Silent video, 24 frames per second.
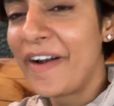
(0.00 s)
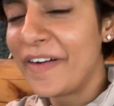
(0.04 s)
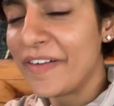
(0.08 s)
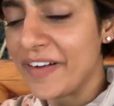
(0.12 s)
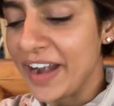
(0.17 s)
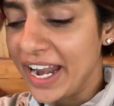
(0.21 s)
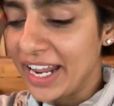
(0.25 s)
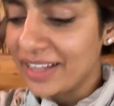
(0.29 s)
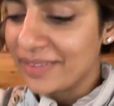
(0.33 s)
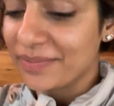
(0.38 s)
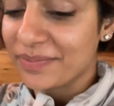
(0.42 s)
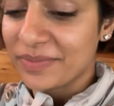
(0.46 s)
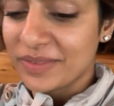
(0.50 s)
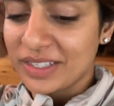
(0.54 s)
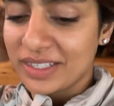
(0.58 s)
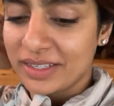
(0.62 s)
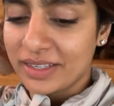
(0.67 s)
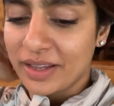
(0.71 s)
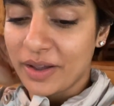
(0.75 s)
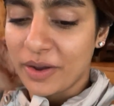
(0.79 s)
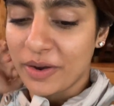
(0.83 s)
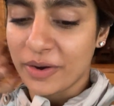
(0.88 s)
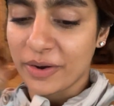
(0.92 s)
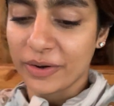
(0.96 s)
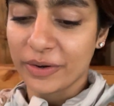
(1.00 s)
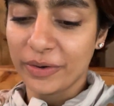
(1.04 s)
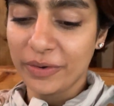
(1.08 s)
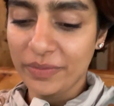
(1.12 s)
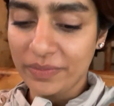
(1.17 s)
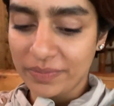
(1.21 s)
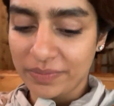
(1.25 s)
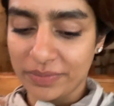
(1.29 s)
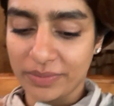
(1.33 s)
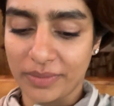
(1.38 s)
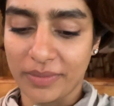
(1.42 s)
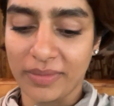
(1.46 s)
all right,
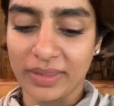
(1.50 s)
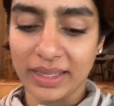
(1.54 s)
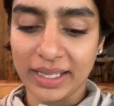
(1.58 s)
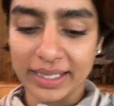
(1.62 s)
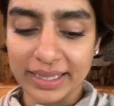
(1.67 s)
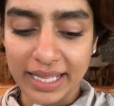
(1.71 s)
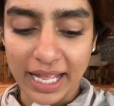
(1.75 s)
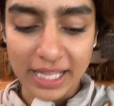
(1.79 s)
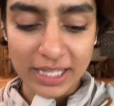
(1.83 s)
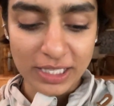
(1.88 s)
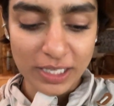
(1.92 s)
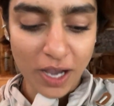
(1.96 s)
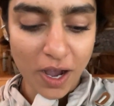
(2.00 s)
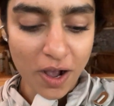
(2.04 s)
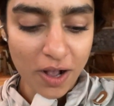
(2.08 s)
so that's